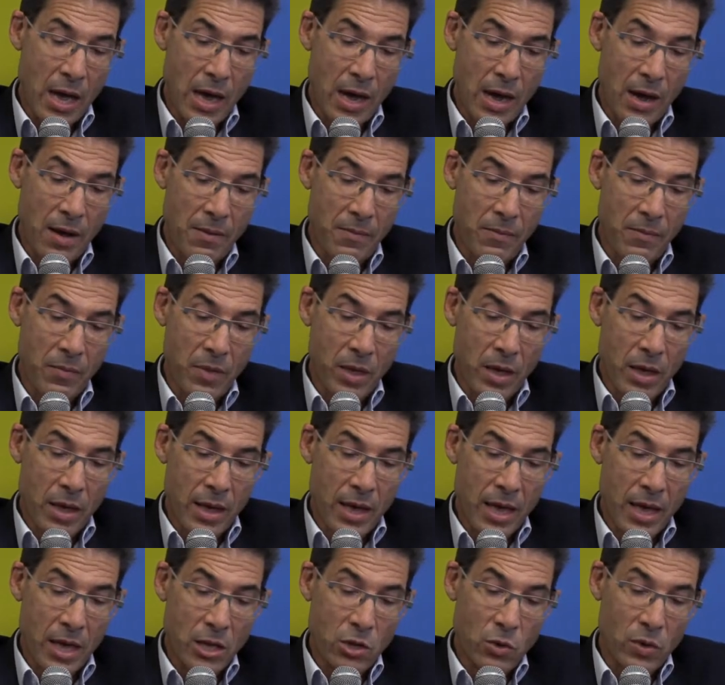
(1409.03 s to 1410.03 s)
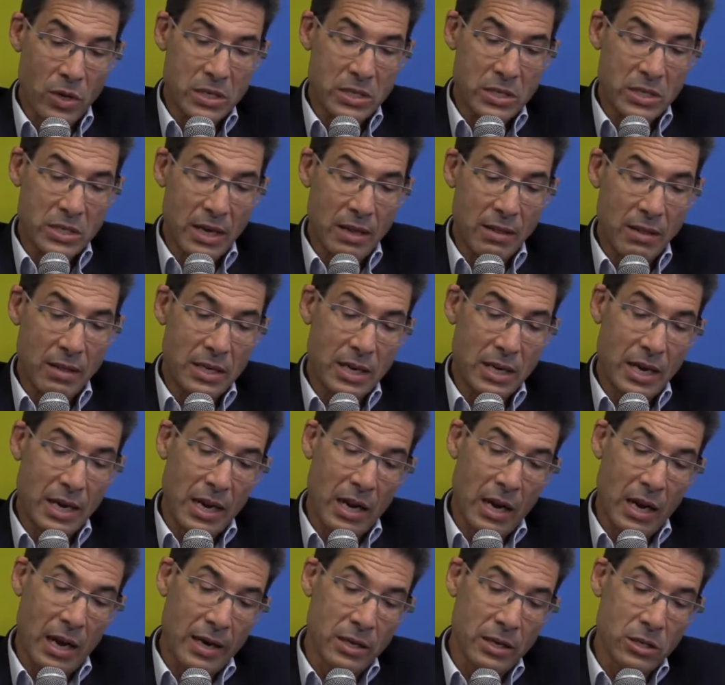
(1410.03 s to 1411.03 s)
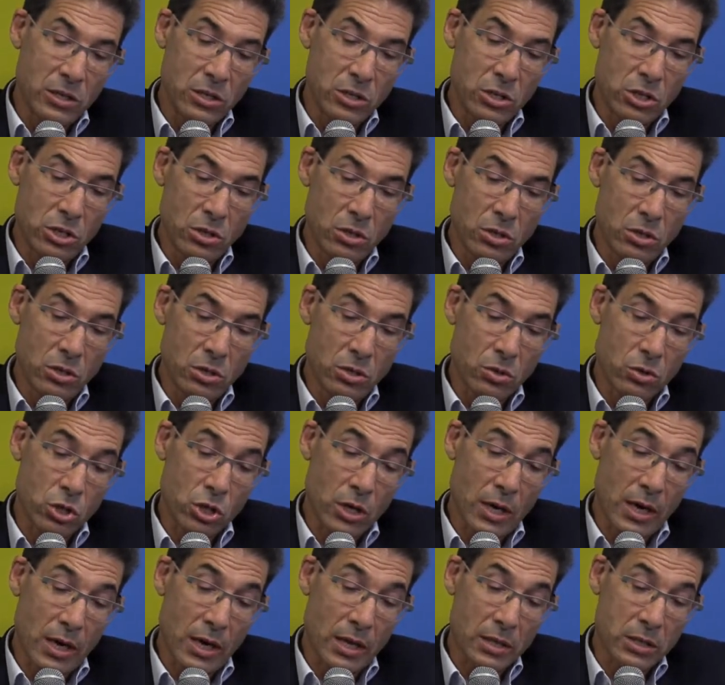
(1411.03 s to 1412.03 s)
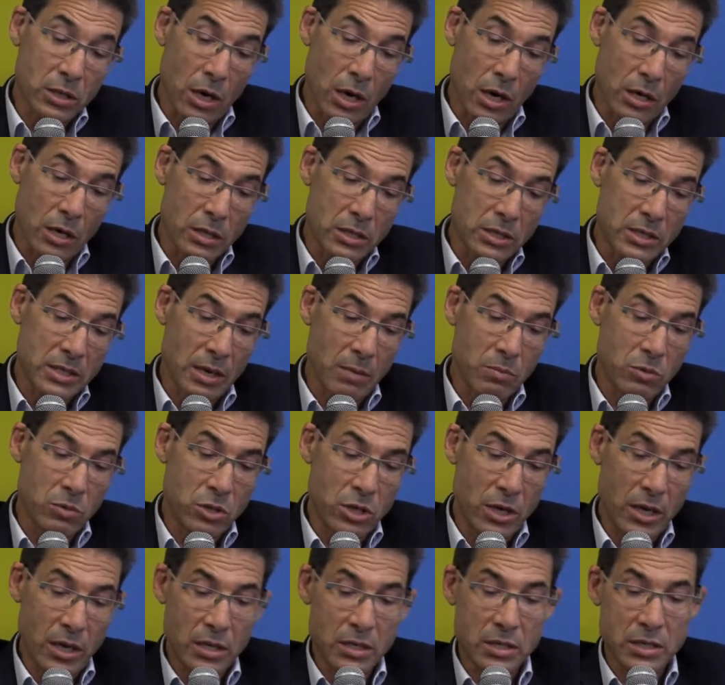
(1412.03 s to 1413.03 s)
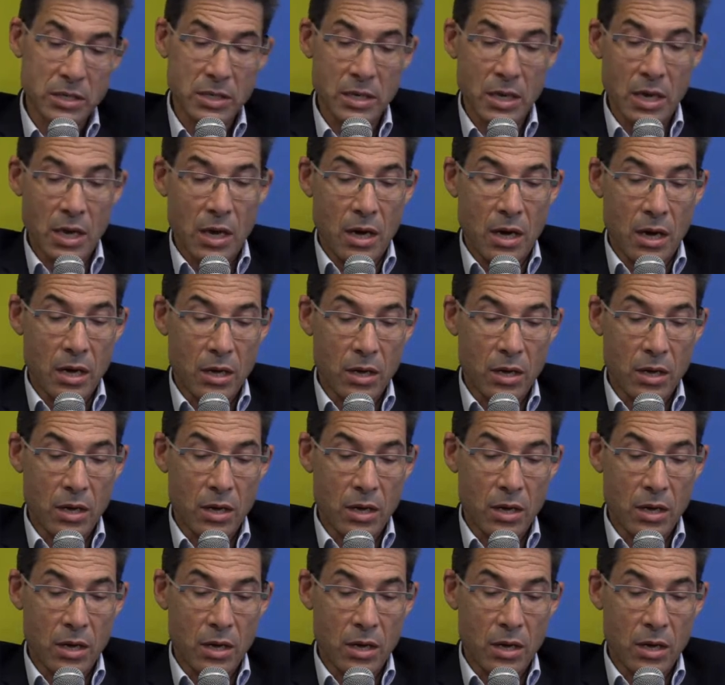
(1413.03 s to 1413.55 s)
Can you extend the deadline to choose your child's art subjects?